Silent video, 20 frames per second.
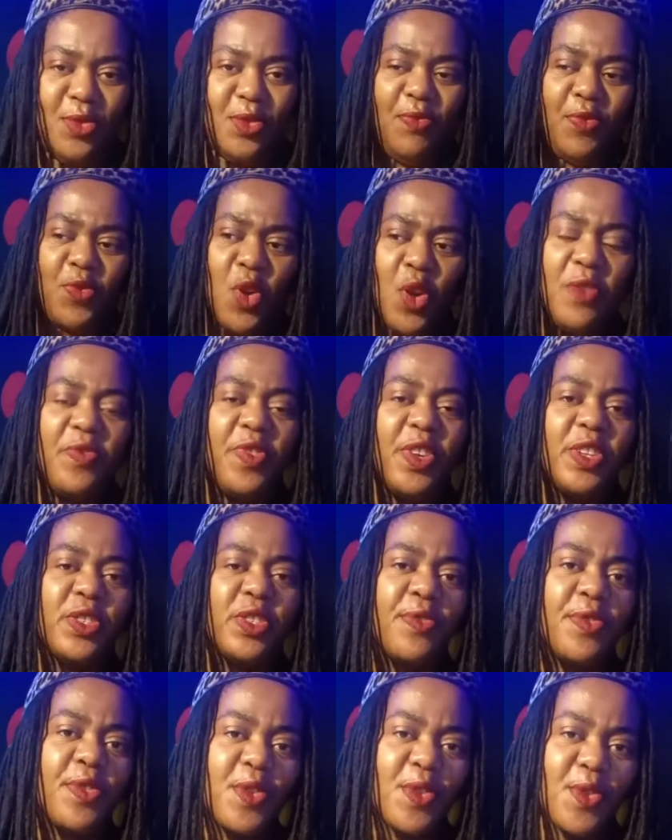go in front
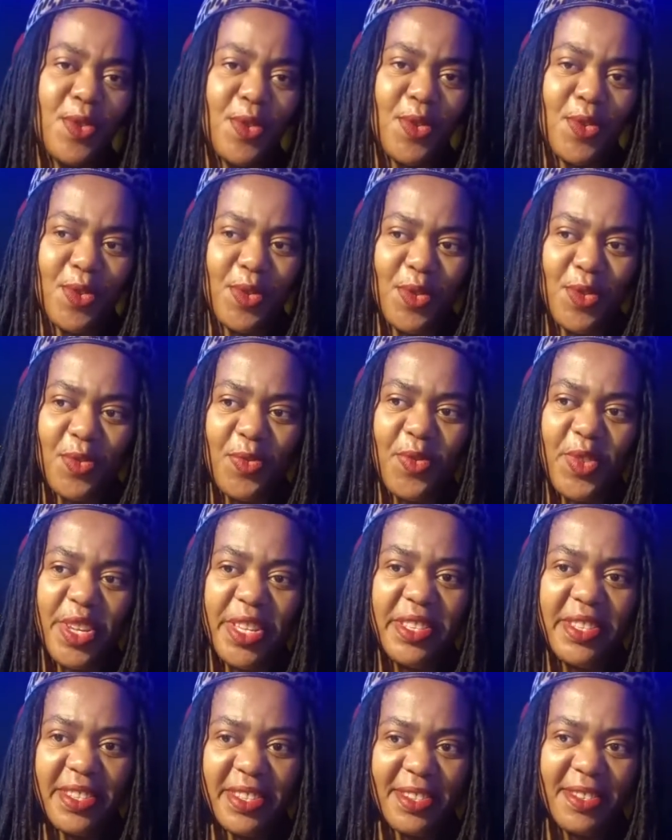of your
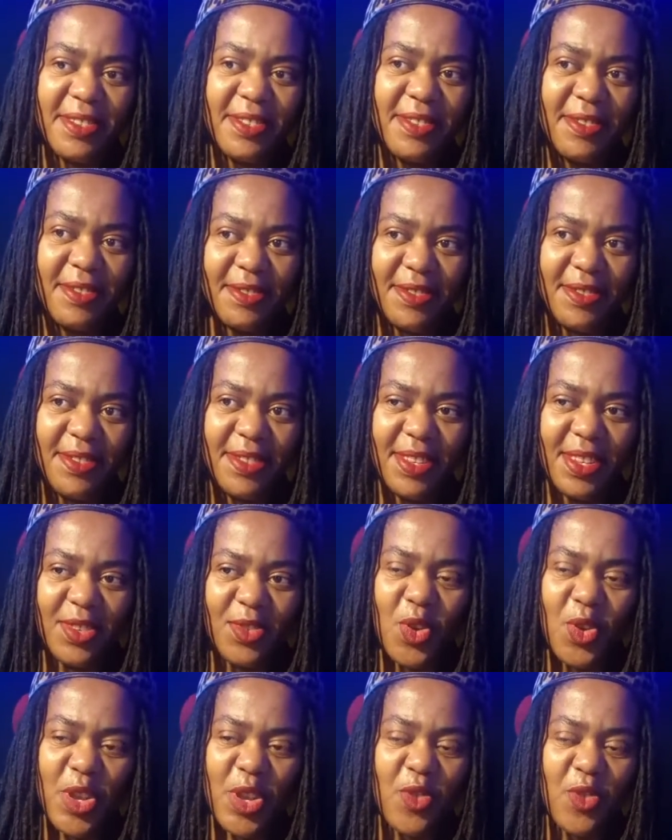friends in
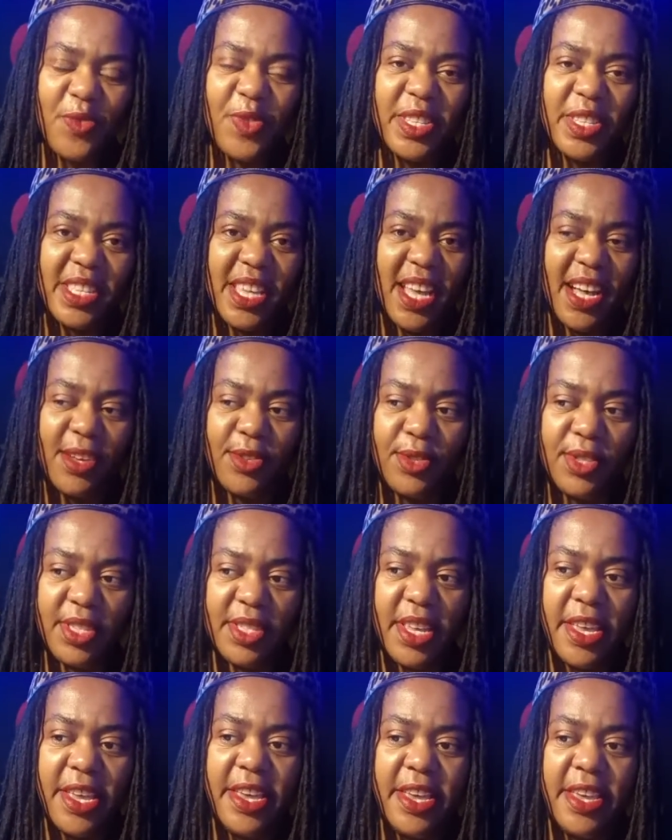your friend's house.
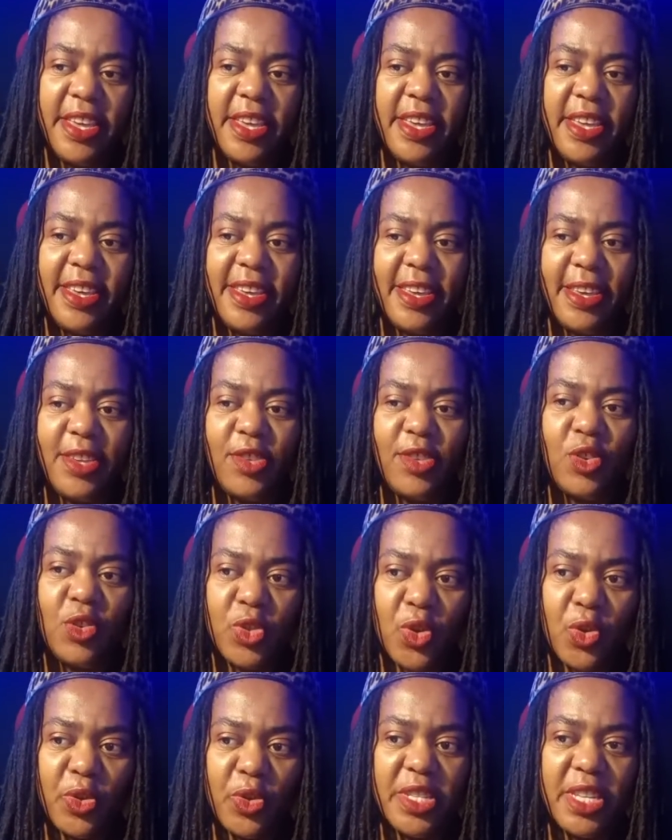You're
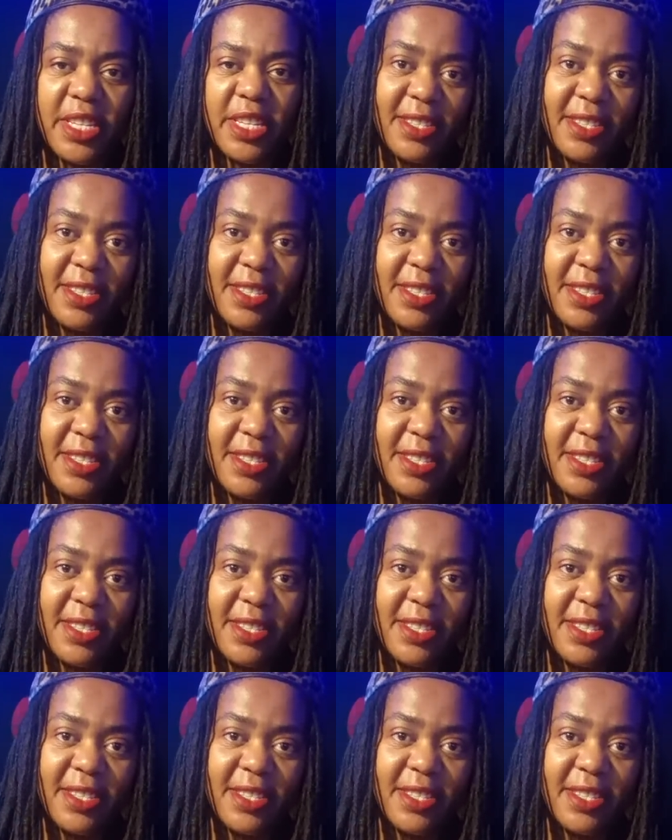told,